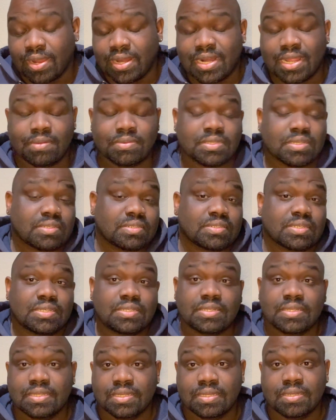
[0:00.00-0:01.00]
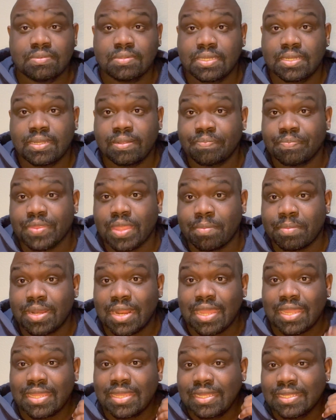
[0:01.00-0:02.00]
And I was like, oh, okay. I mean,
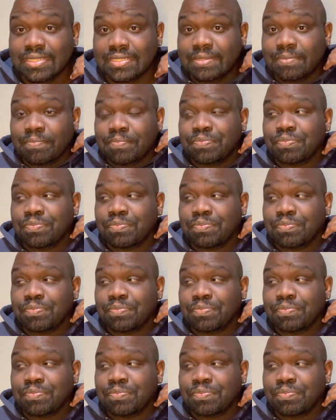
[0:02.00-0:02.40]
I guess.